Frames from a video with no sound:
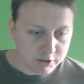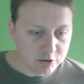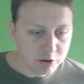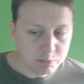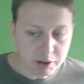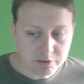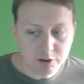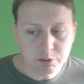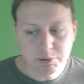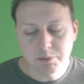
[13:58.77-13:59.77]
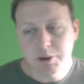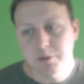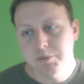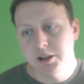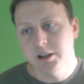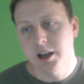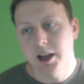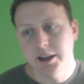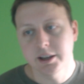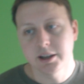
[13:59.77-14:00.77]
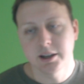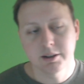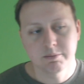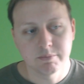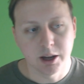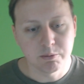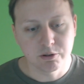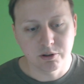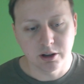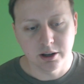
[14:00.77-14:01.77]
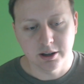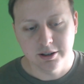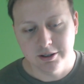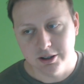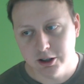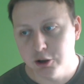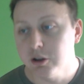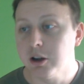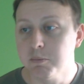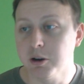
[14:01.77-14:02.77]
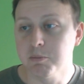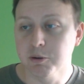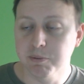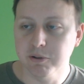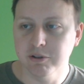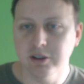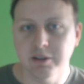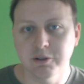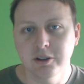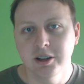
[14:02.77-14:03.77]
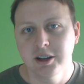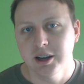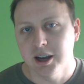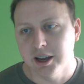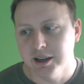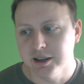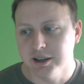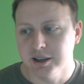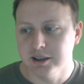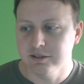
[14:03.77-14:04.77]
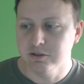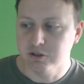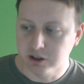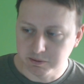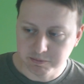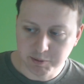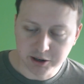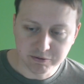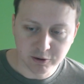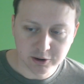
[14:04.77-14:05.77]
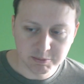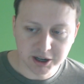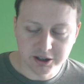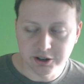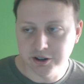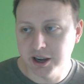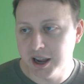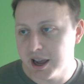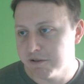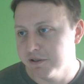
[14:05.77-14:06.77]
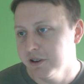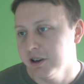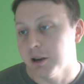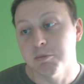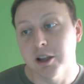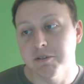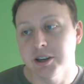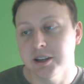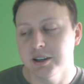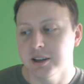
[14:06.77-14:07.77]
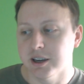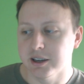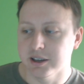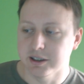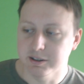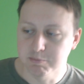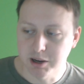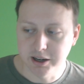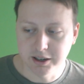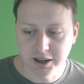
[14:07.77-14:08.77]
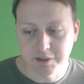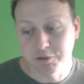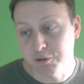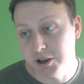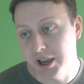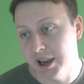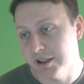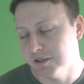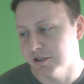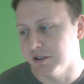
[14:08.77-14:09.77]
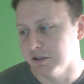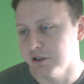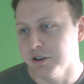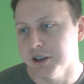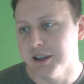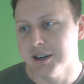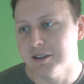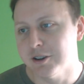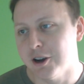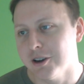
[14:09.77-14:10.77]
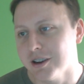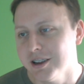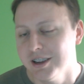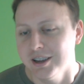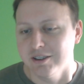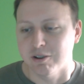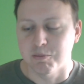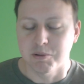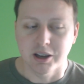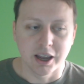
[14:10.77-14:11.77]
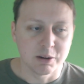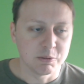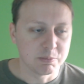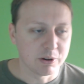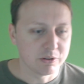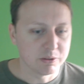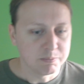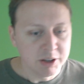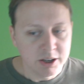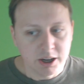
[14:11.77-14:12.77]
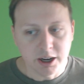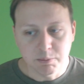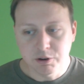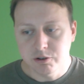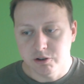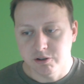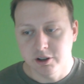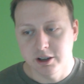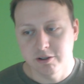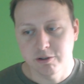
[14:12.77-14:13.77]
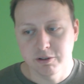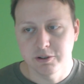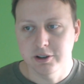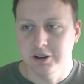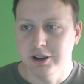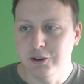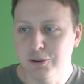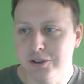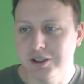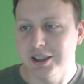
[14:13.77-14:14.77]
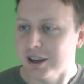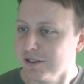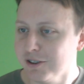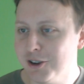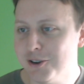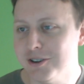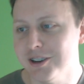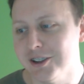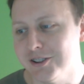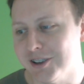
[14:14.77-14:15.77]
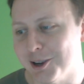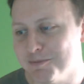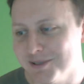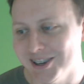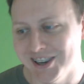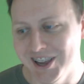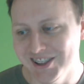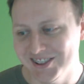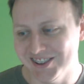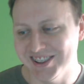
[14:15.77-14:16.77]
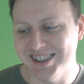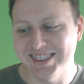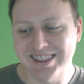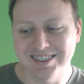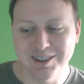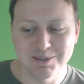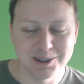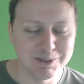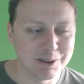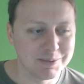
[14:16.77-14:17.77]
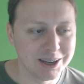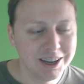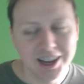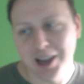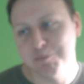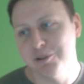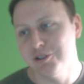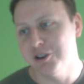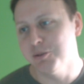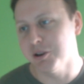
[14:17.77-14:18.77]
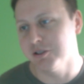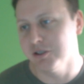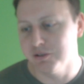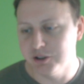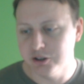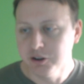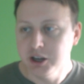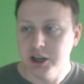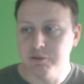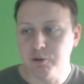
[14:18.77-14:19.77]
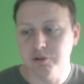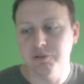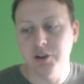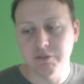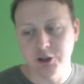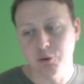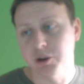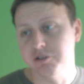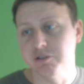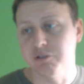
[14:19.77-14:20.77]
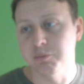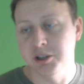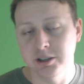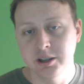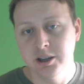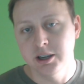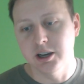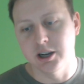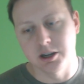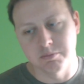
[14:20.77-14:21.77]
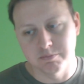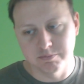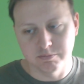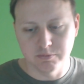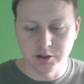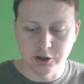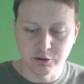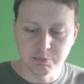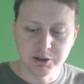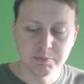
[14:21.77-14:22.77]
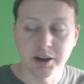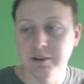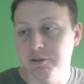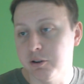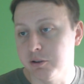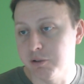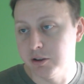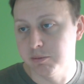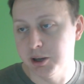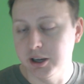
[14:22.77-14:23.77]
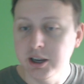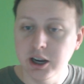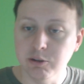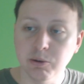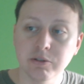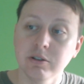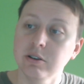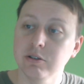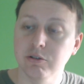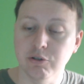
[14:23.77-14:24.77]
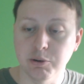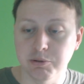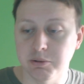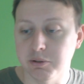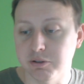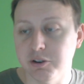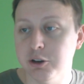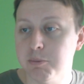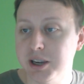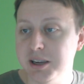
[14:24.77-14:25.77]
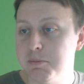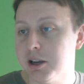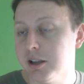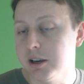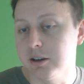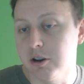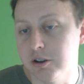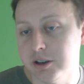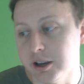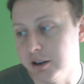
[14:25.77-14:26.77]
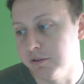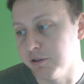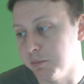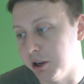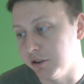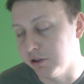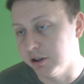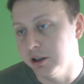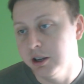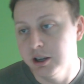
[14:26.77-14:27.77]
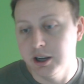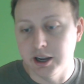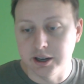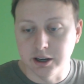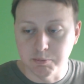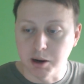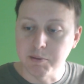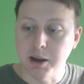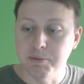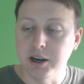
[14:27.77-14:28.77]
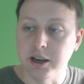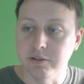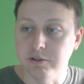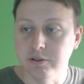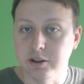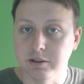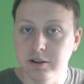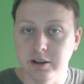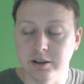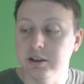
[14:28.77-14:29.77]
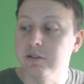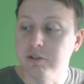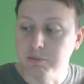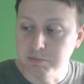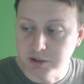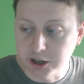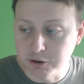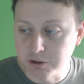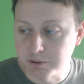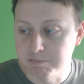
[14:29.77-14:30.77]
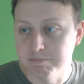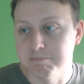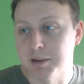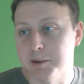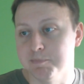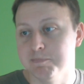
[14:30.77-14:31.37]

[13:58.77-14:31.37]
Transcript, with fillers: So that's a little bit about me. I uh, I'm just uh, a little on, on a more personal level. I uh, I've been in Florida about a year and a half. I'm loving it. Uh, my I have three cats and looking to get a dog. So I'm a big animal person, and I'm really just uh, sort of a, a dork that likes to code all the time. Uh, so that, that's a little bit about me. I appreciate you watching this video. And of course, if you have any questions for me, um, there will be my info on the resume, as well as in the description of this video, my email and contact information. And I'm, I'm happy to answer that it. And so thank you again. Bye.